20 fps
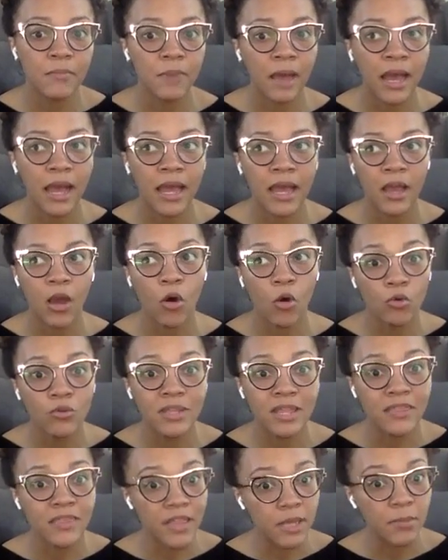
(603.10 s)
by
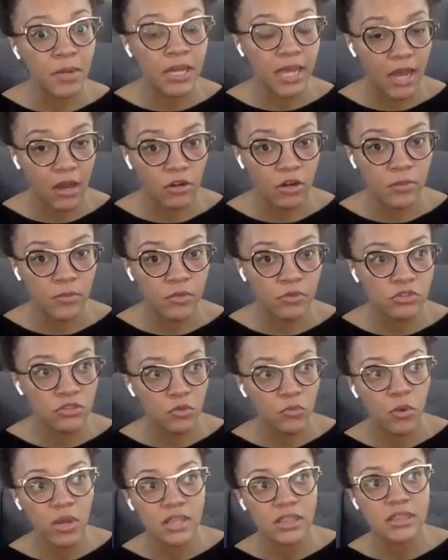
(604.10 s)
holding them accountable to
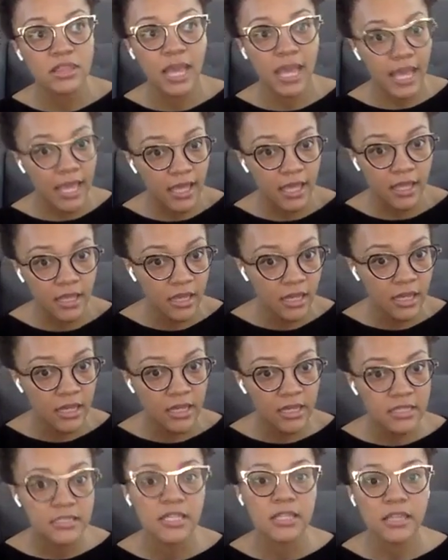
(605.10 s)
what they
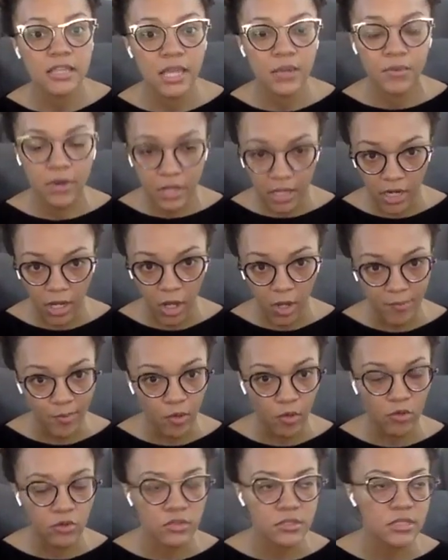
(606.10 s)
said that they were going to
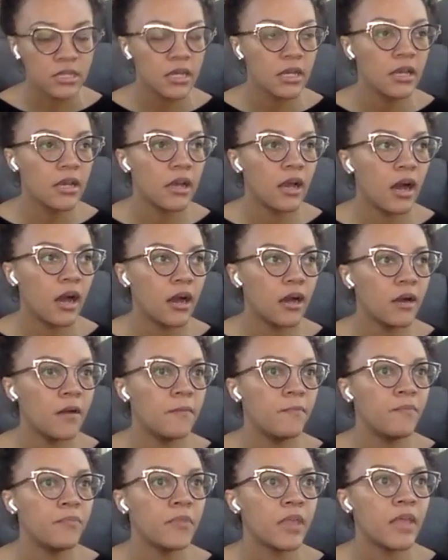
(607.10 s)
uphold?
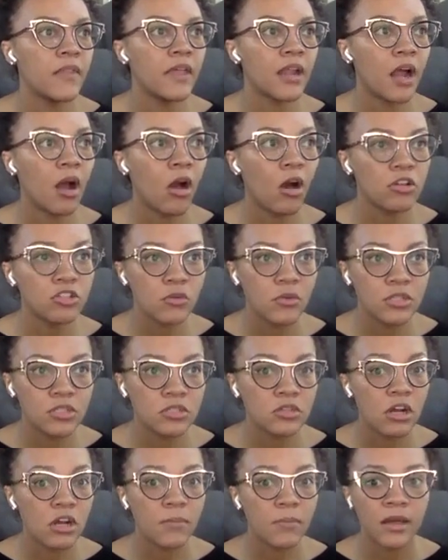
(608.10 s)
And then I also want to
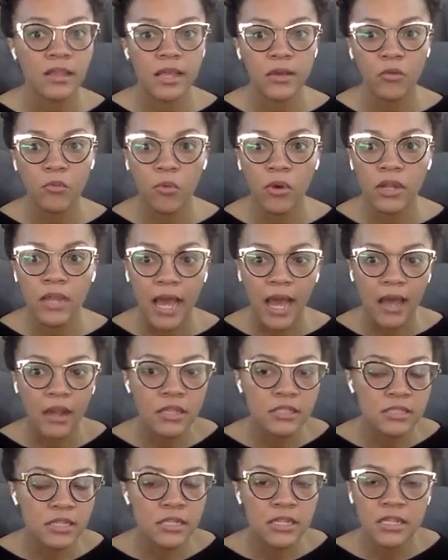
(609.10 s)
talk about like how
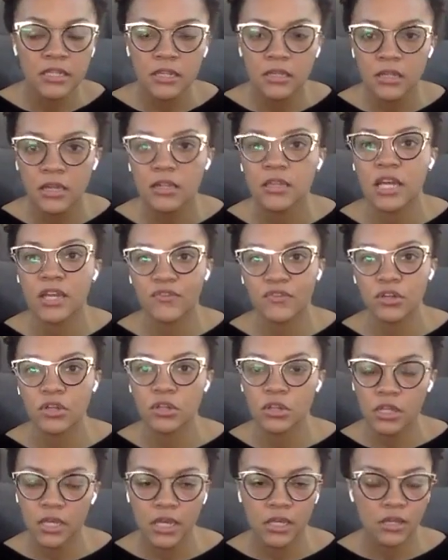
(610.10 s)
does it need to look like for
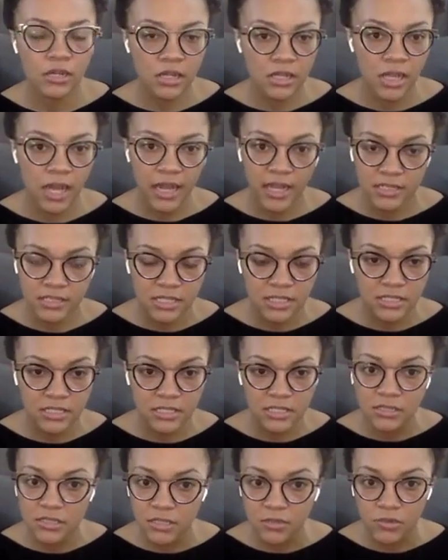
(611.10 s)
you to get your clients
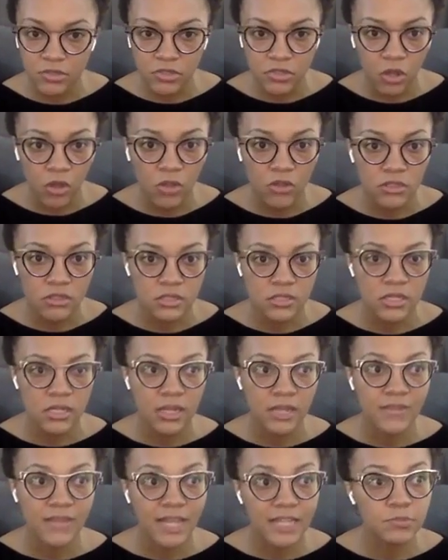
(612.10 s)
consistent results?
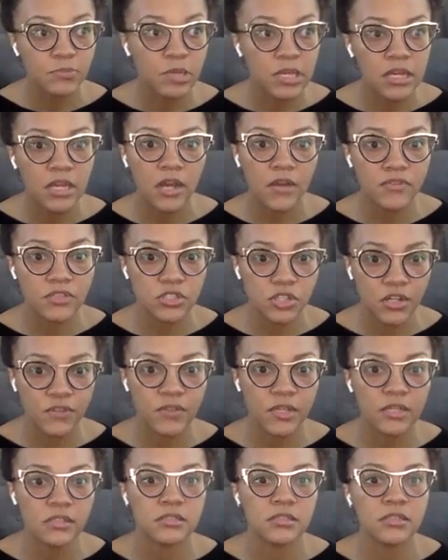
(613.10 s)
That being of
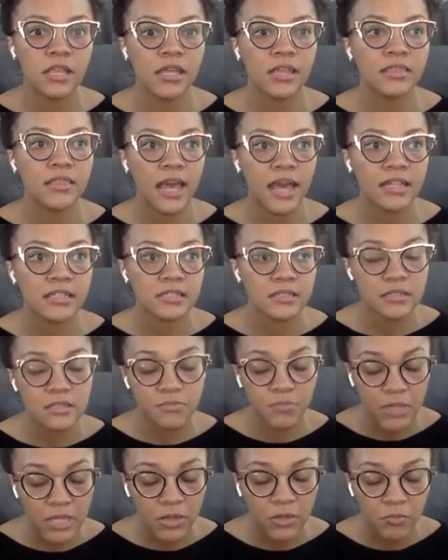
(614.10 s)
service, like that's
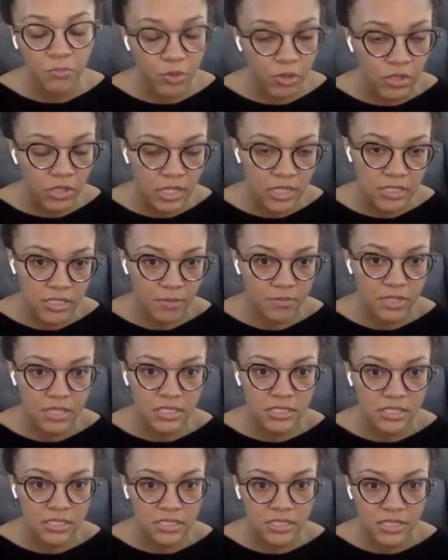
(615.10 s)
building something
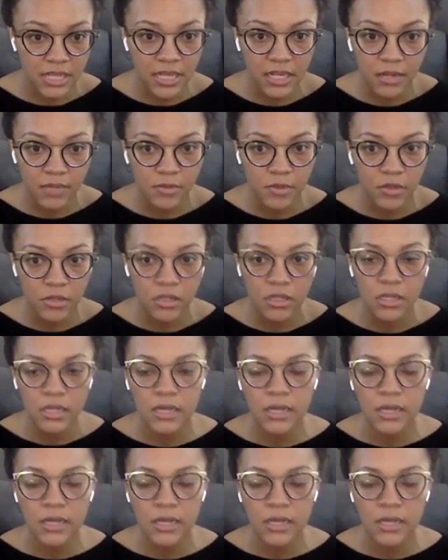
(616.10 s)
sustainable.